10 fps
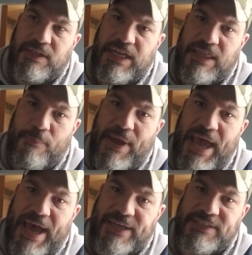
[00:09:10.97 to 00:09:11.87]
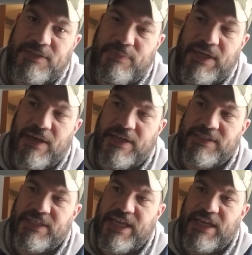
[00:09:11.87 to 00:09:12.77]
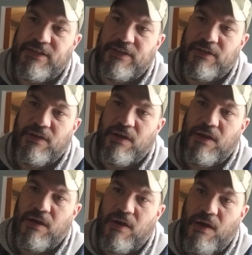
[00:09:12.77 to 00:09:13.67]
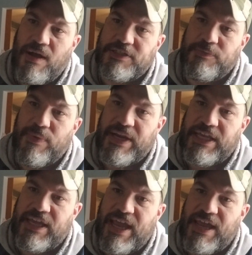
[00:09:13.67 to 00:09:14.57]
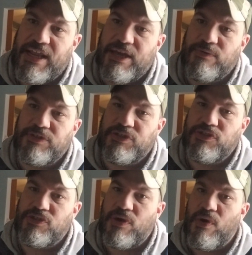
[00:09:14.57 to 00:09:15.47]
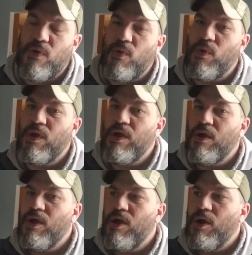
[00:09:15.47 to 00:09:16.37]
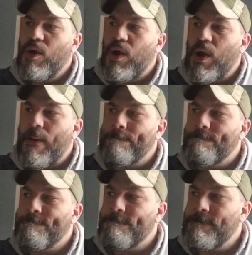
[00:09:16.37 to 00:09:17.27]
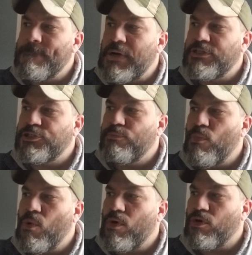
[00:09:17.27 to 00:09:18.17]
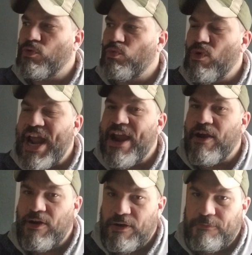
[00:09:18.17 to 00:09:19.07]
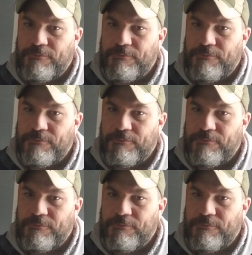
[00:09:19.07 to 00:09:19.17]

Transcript: in the past because it cost money and it was so much more rare